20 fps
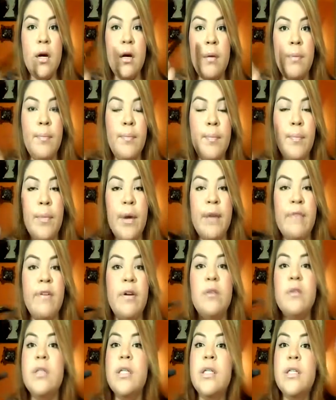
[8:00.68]
my
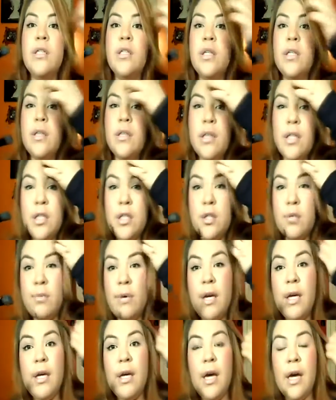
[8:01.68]
foundation this
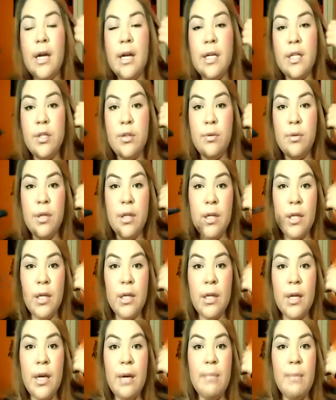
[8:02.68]
way, and I do think
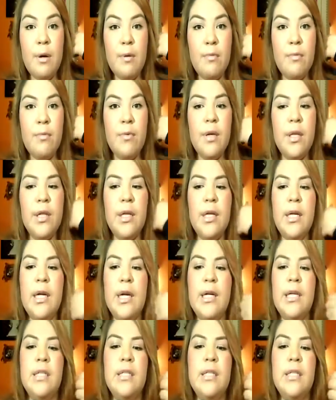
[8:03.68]
it came out really